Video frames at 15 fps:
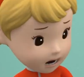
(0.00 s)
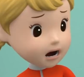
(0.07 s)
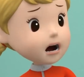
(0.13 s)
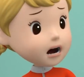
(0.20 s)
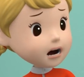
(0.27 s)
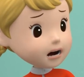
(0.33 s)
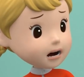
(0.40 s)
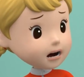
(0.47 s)

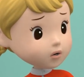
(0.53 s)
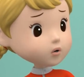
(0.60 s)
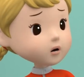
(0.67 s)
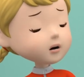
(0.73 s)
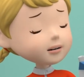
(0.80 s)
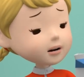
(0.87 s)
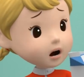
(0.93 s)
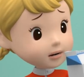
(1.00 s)
Oh,
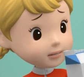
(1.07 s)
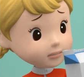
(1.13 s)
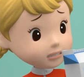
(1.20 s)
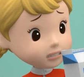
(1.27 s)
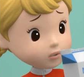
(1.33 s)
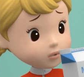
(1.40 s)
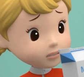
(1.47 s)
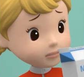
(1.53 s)
goodness,
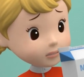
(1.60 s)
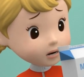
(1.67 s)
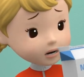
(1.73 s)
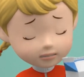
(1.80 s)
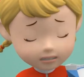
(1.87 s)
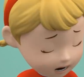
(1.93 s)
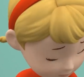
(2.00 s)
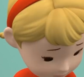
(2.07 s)
it's been
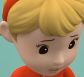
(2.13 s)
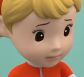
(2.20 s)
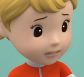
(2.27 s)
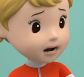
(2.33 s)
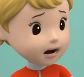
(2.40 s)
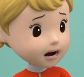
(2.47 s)
expired a long